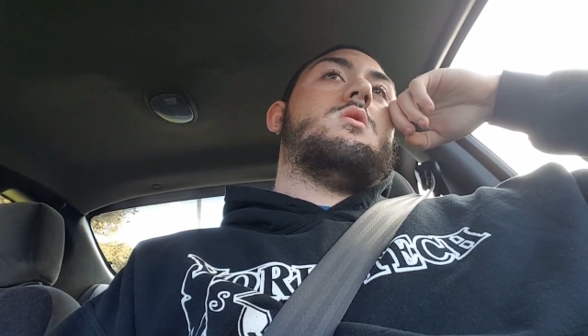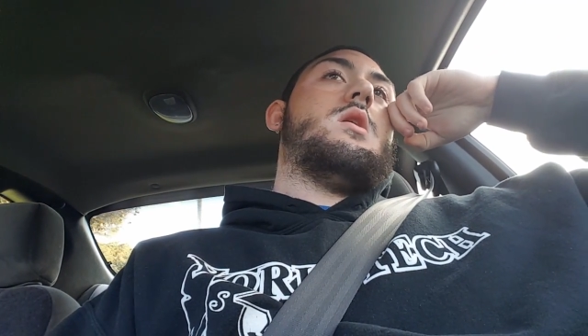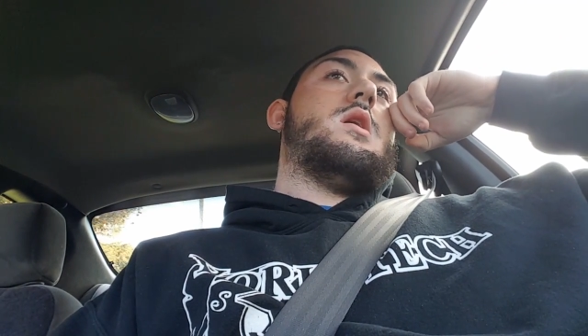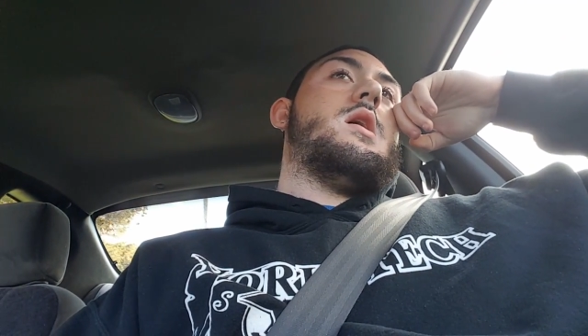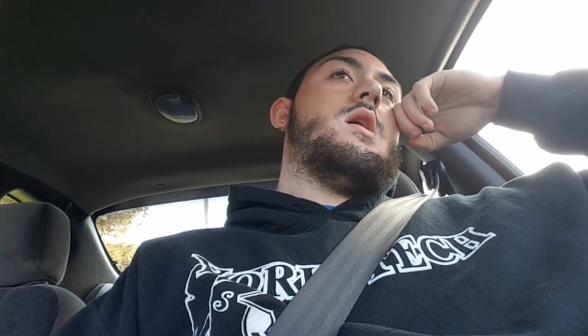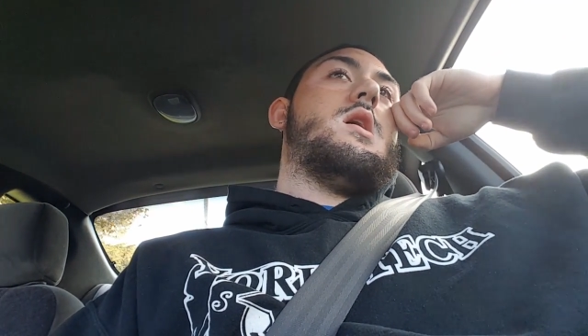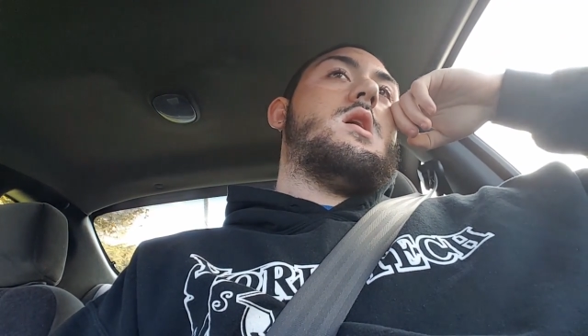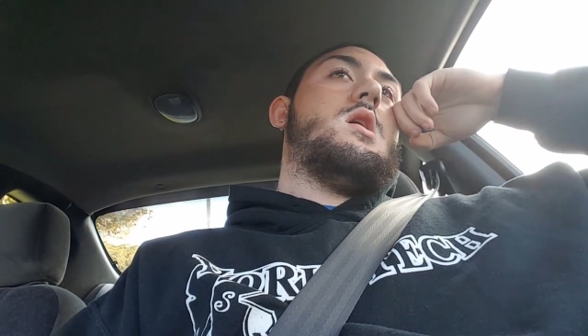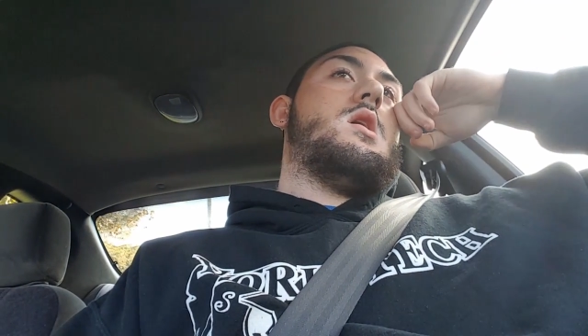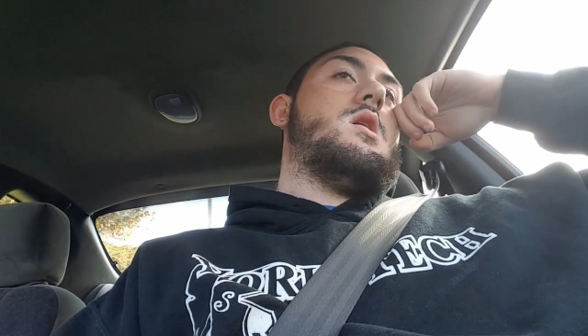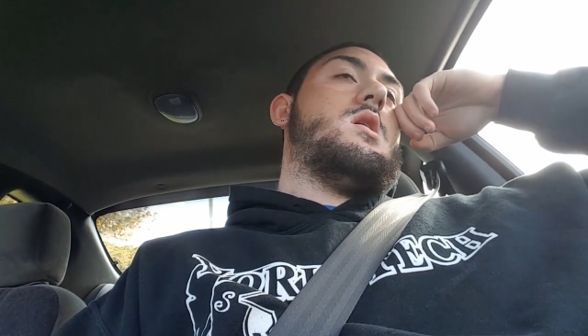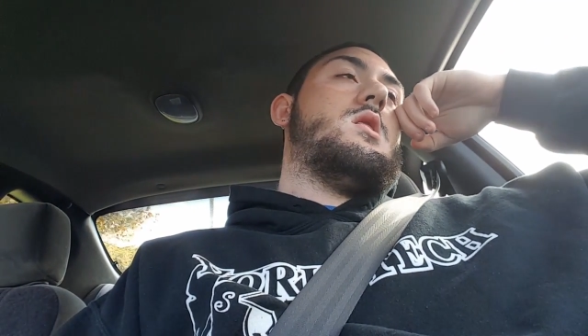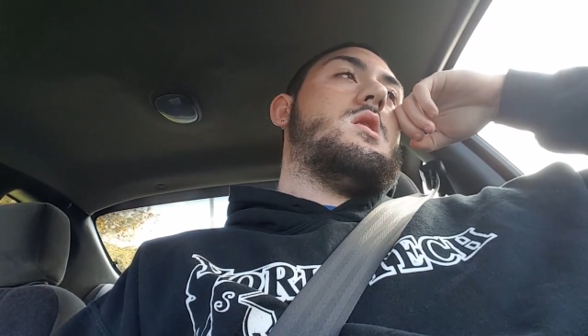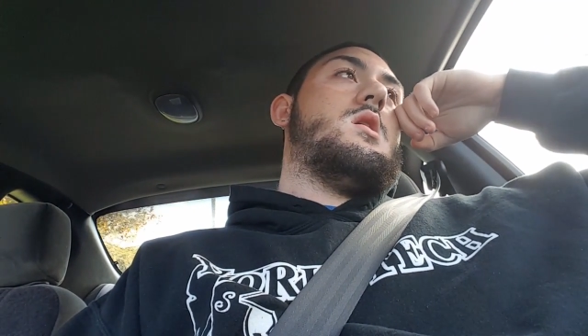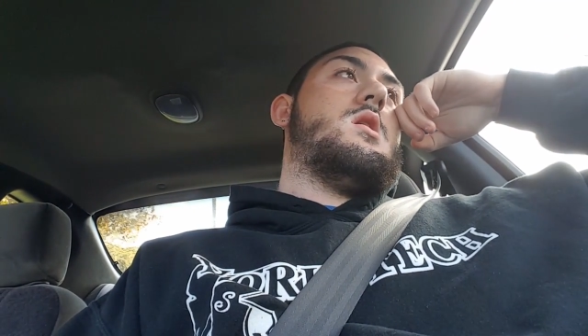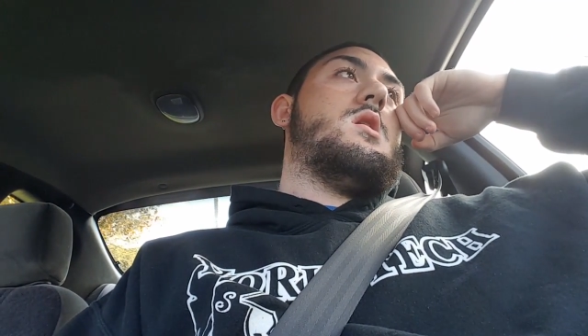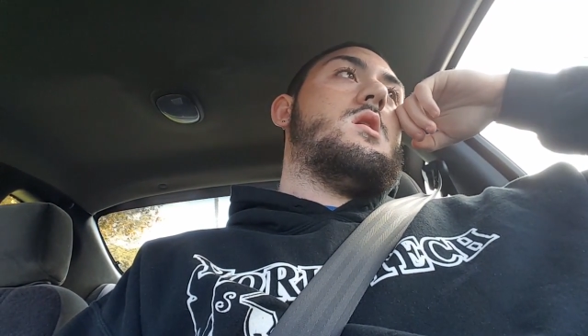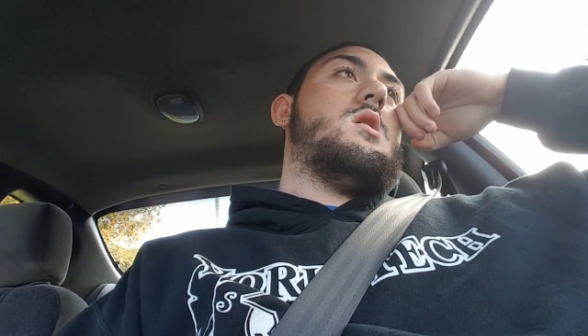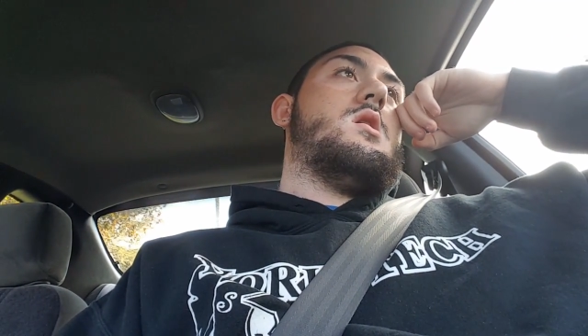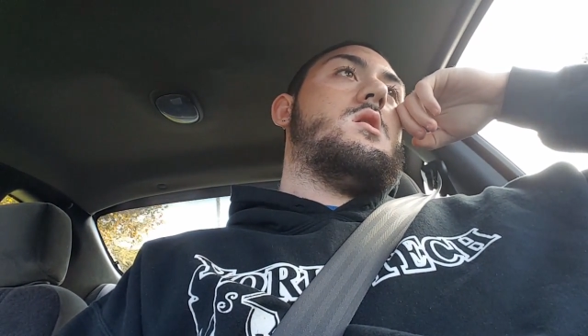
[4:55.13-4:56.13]
and
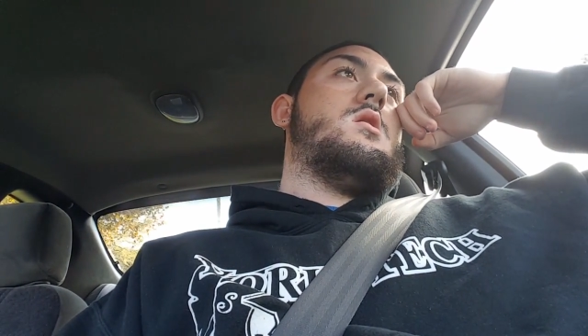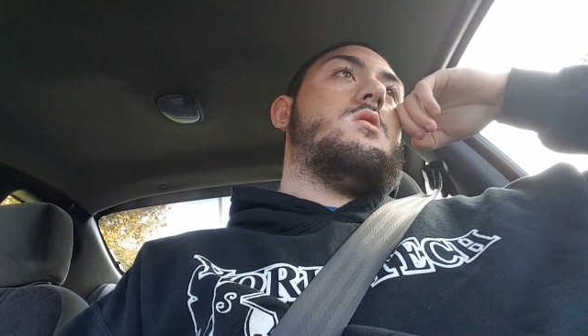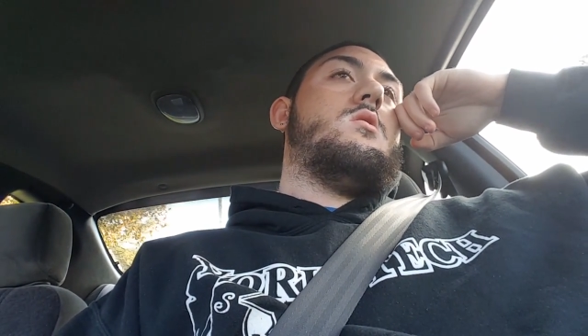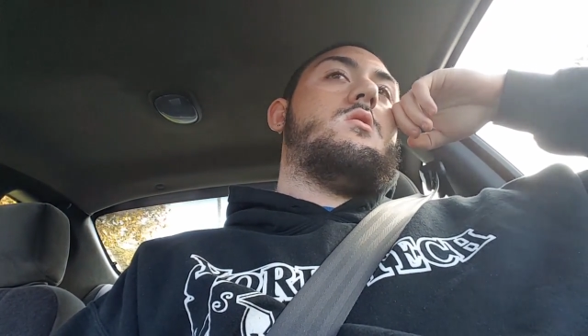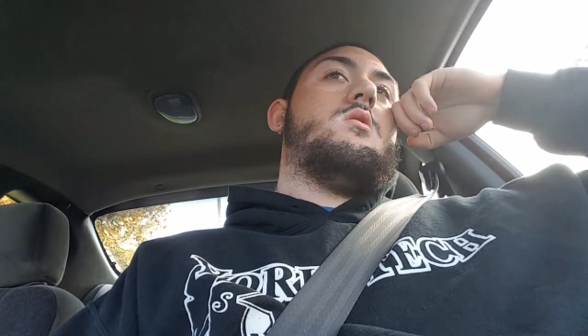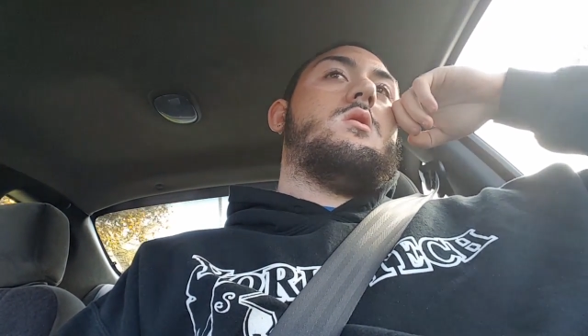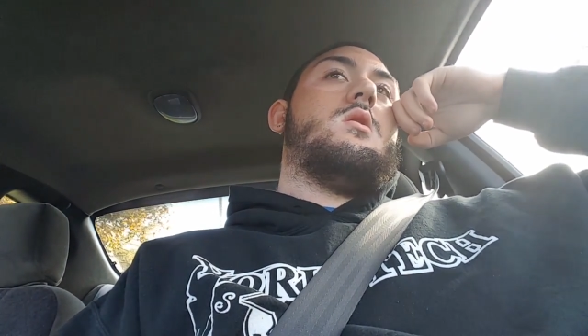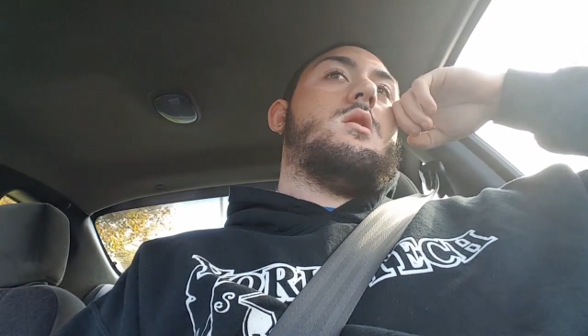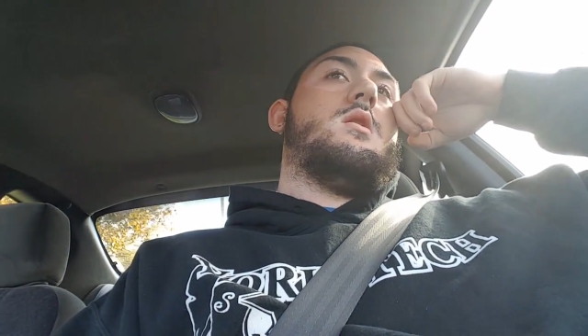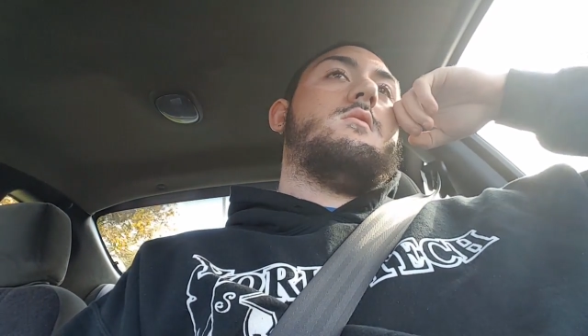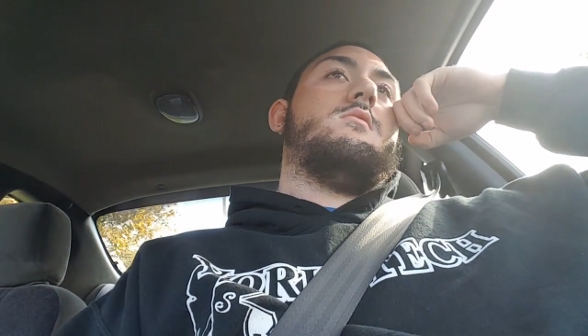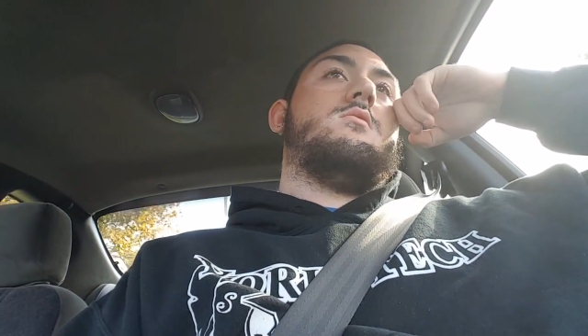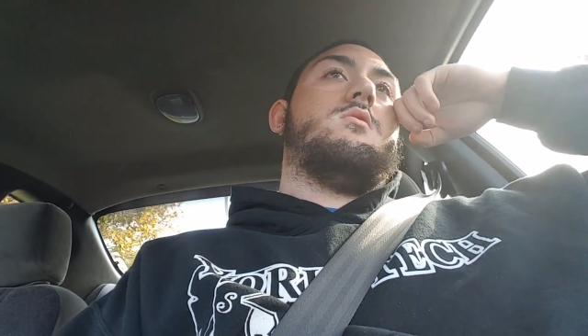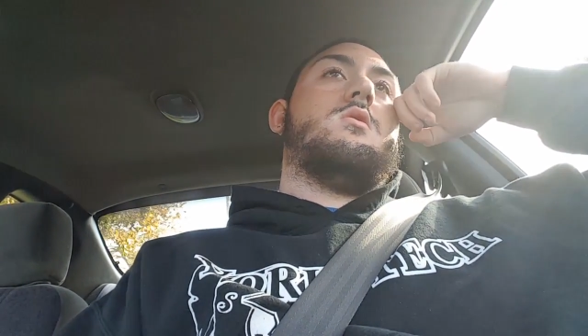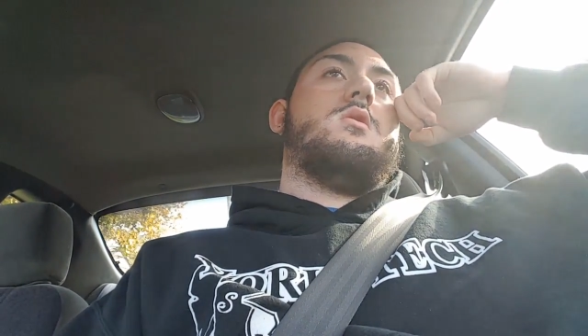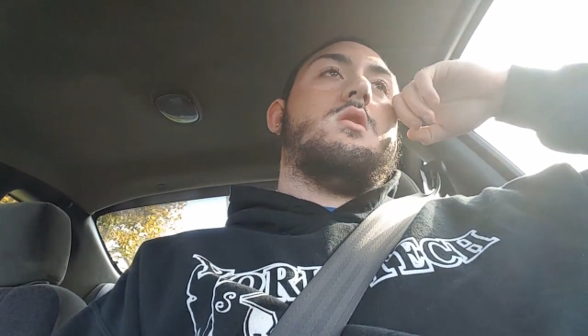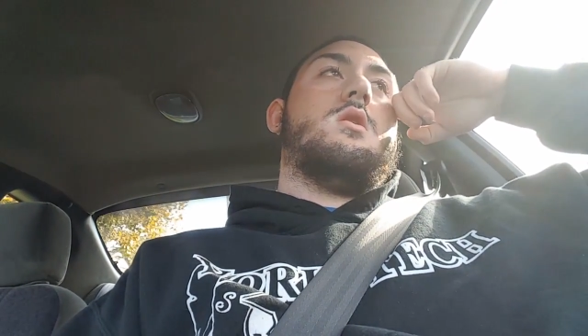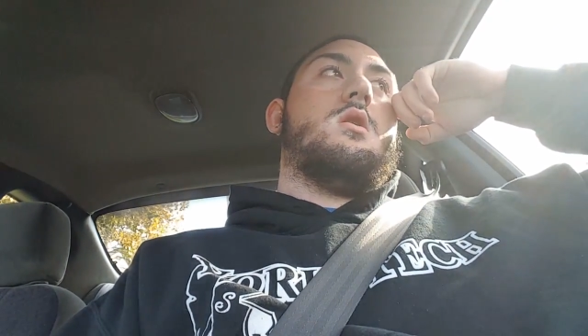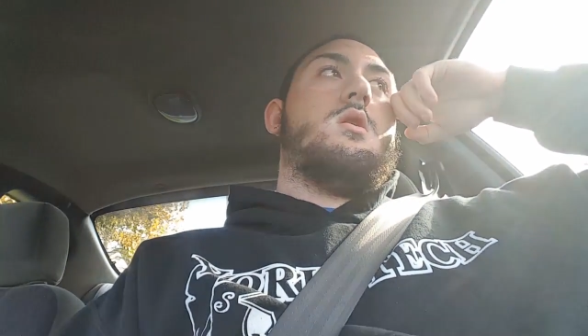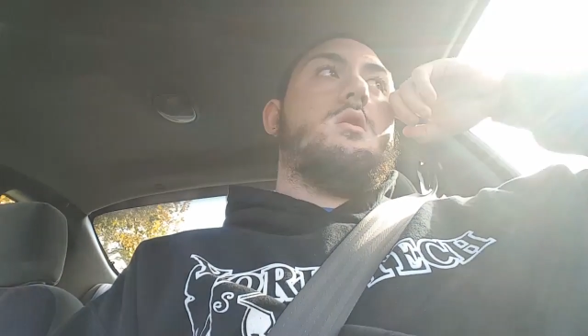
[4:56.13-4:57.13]
then after that,